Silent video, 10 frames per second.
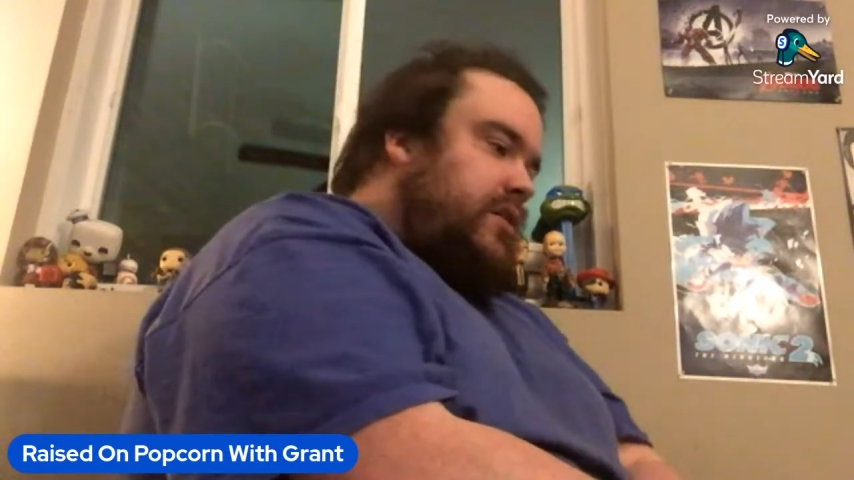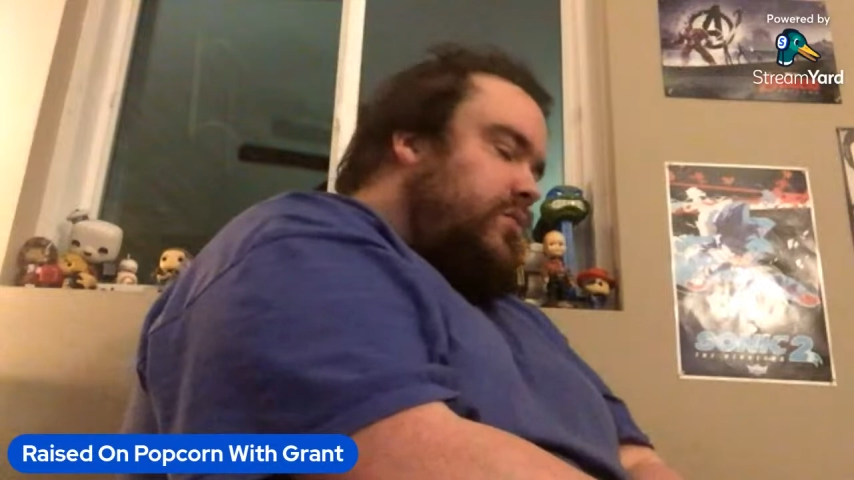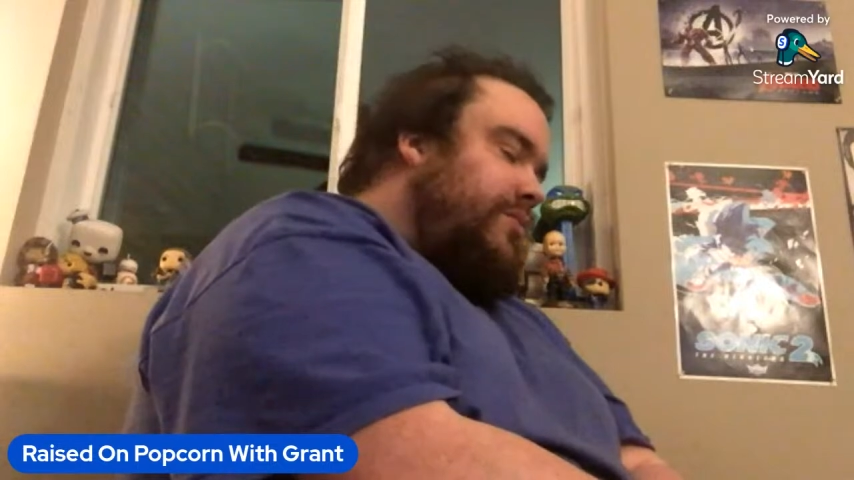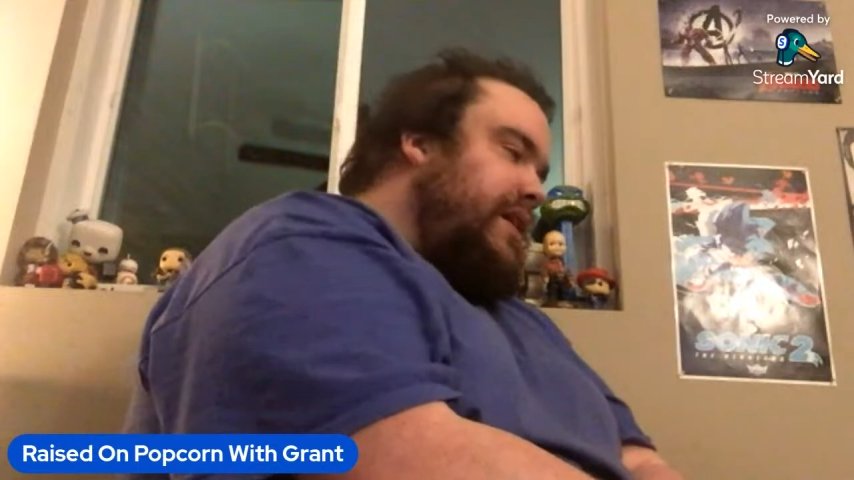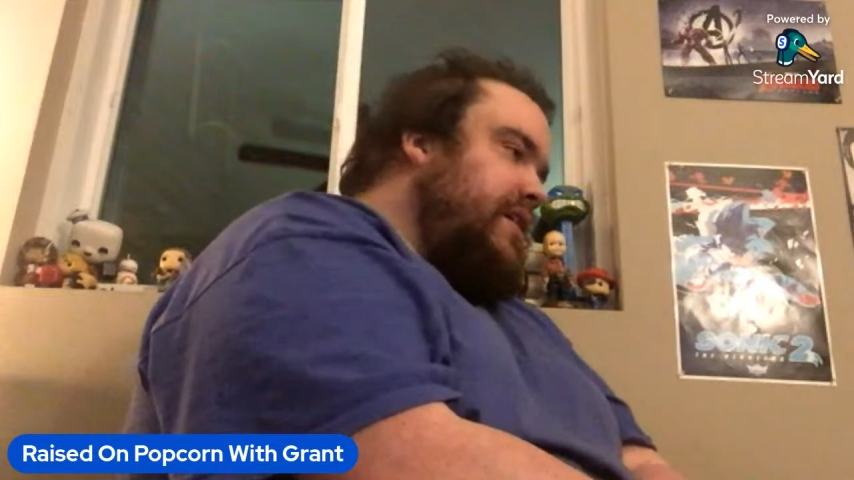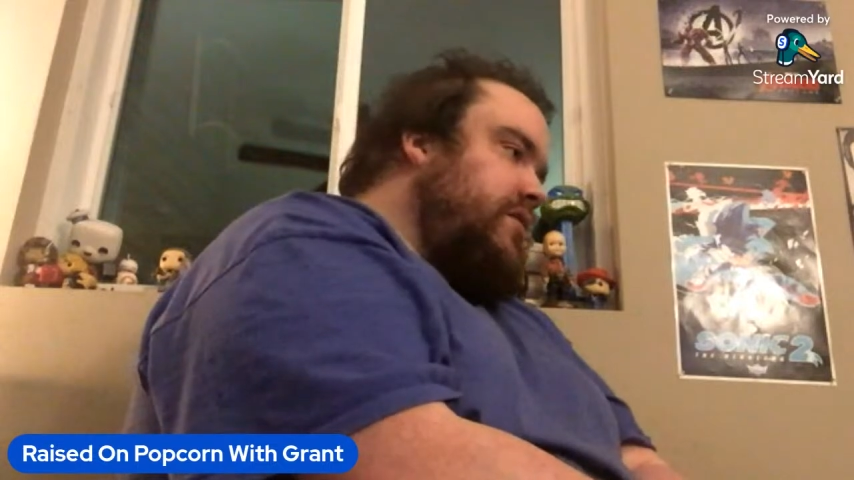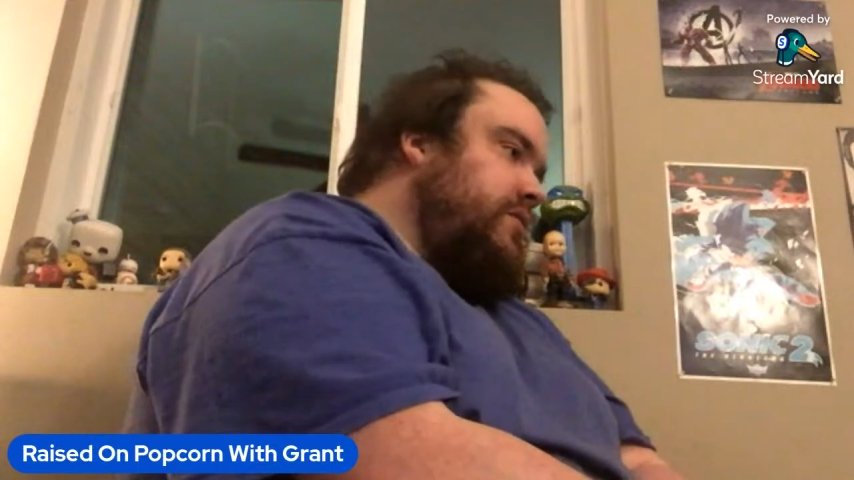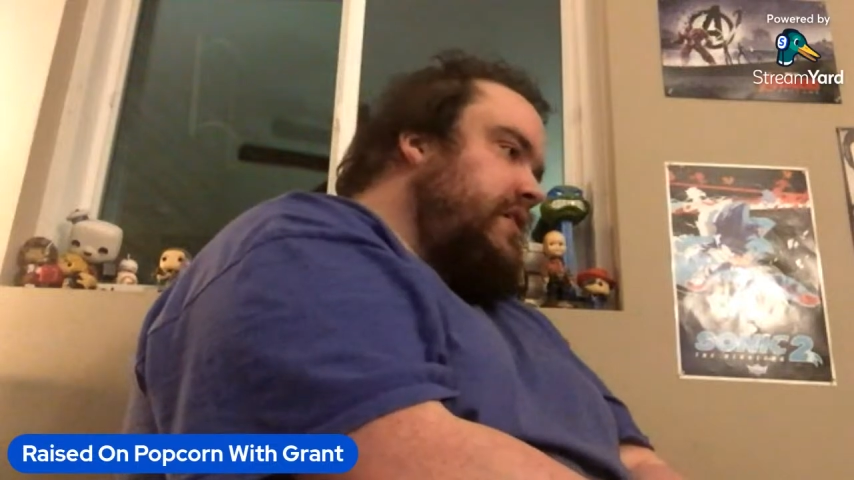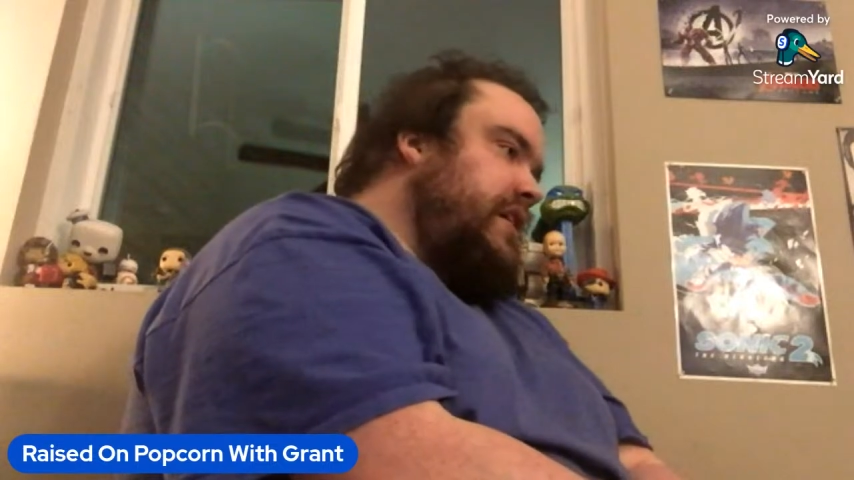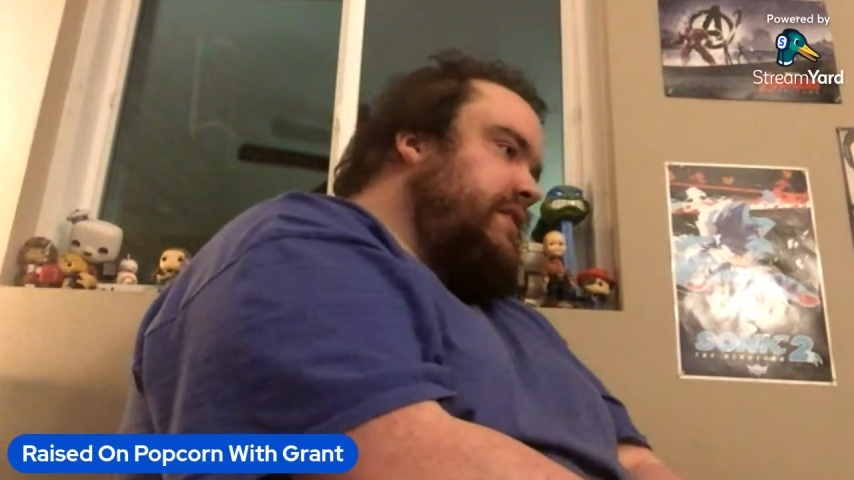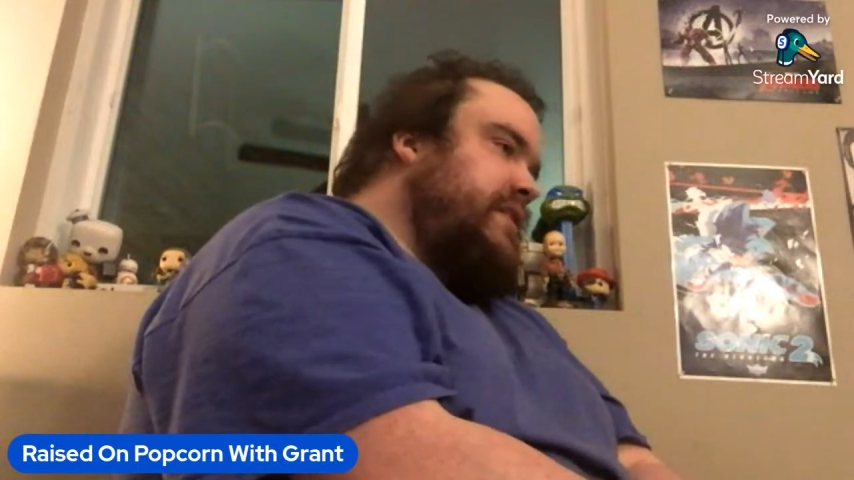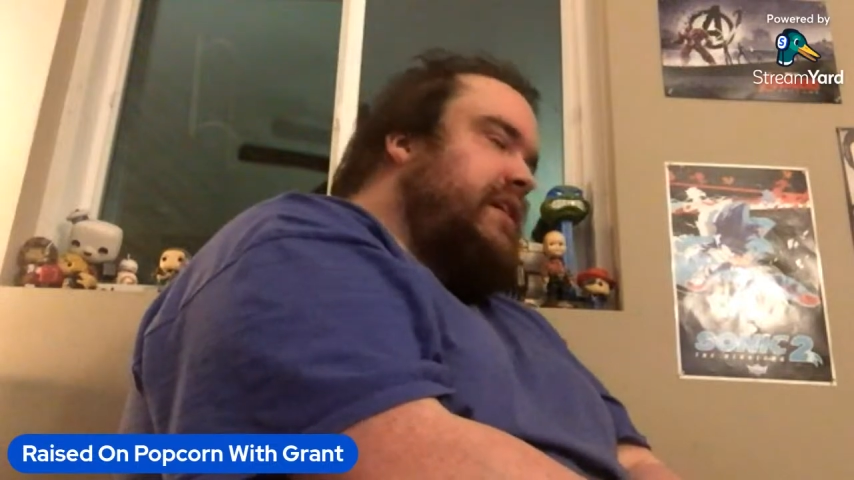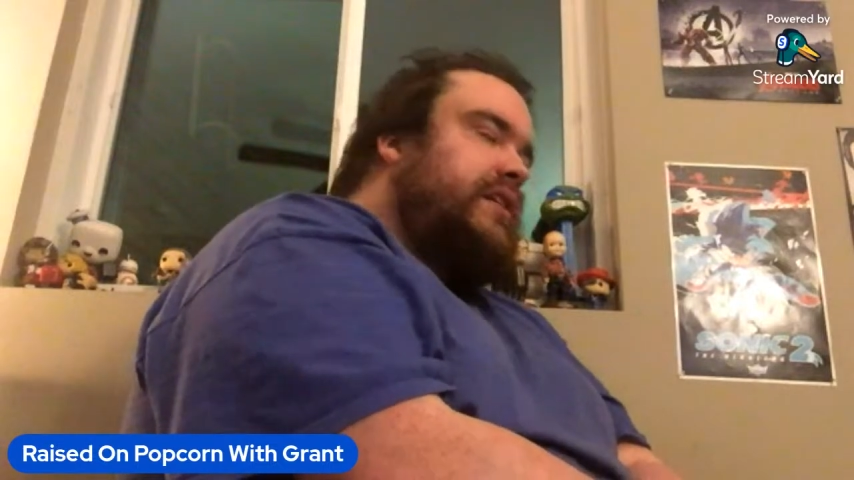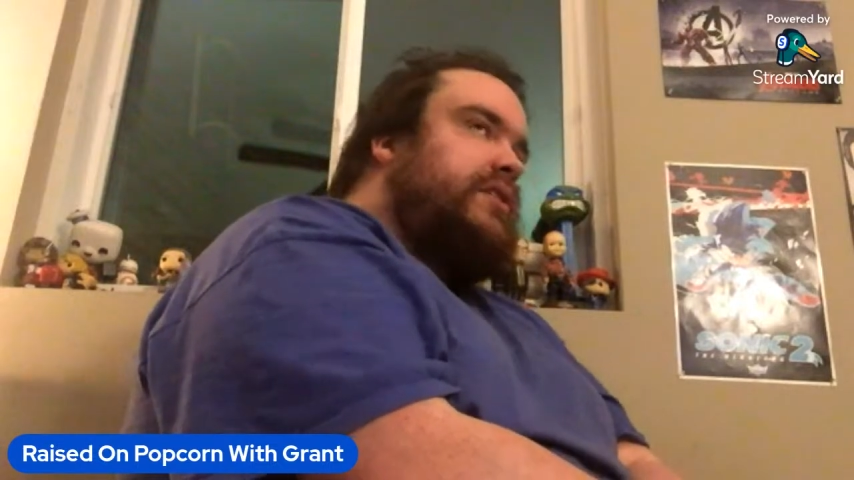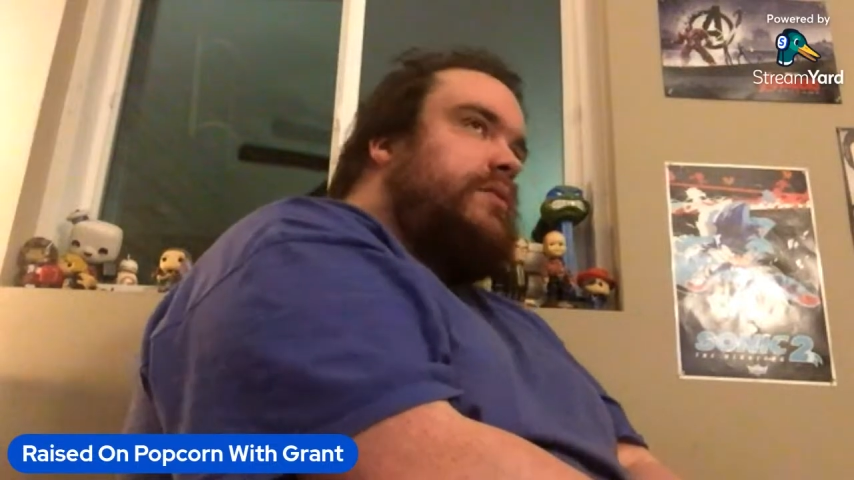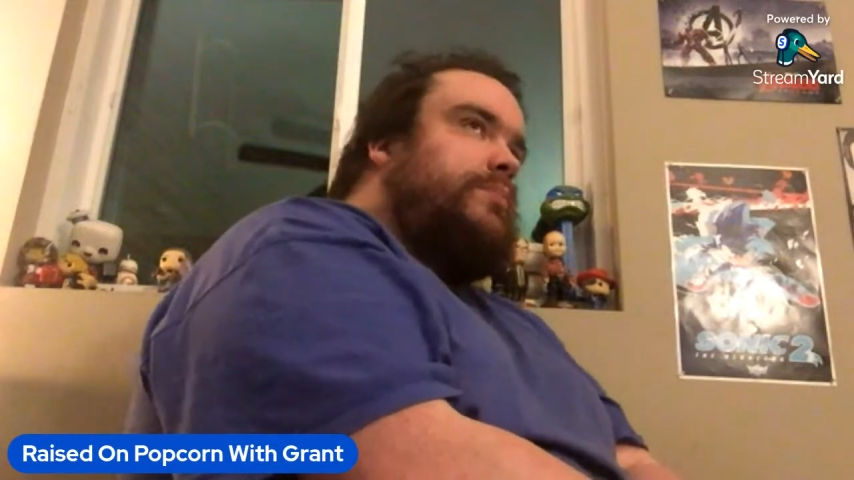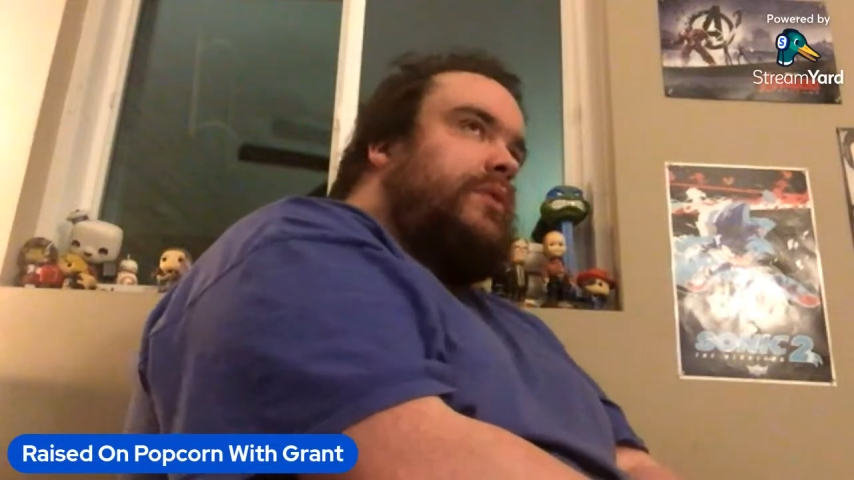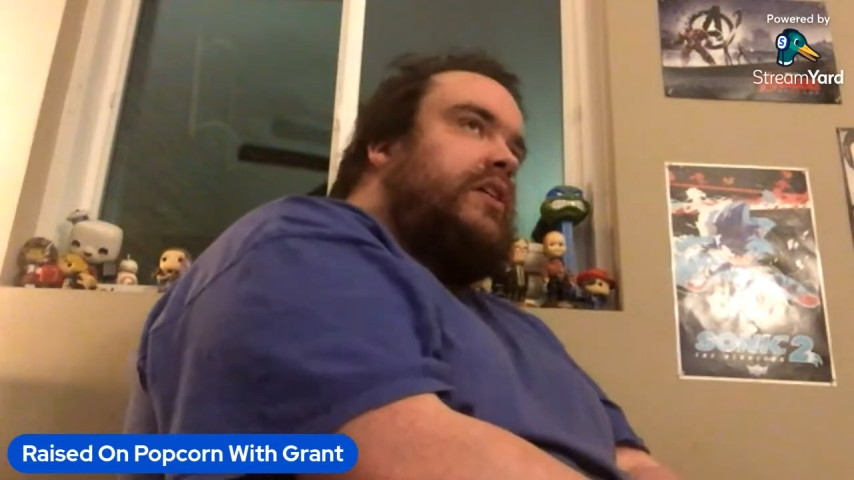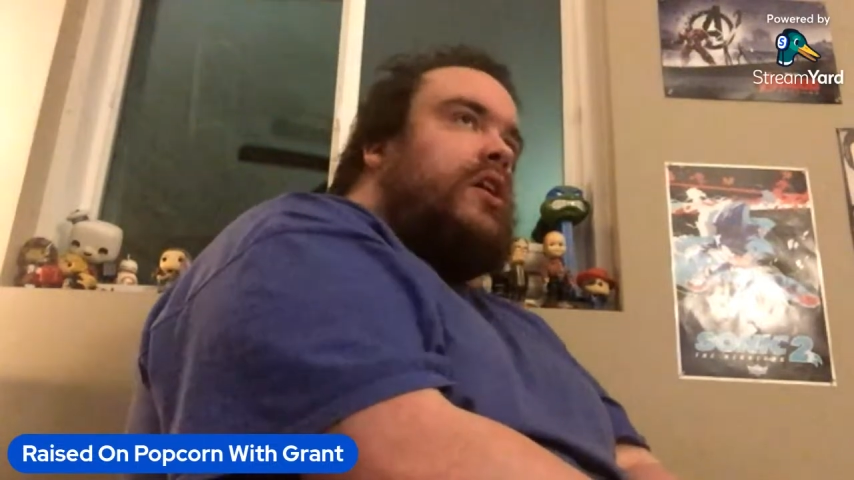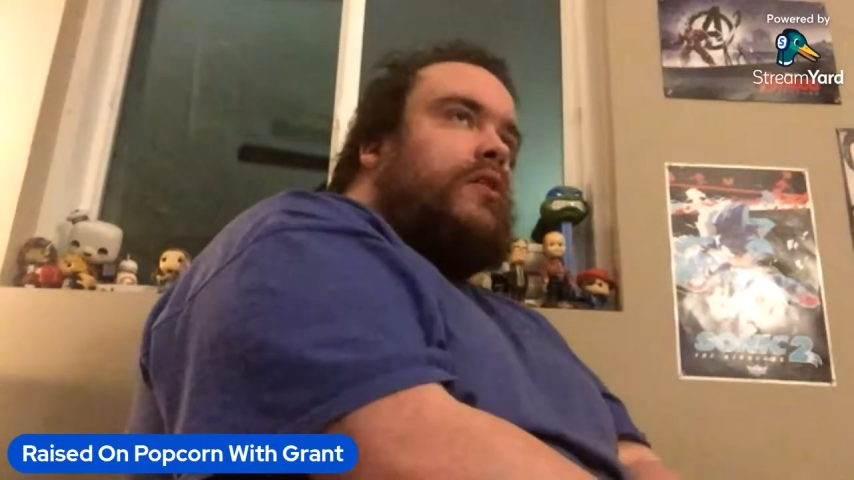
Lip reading: Where it's getting to the point...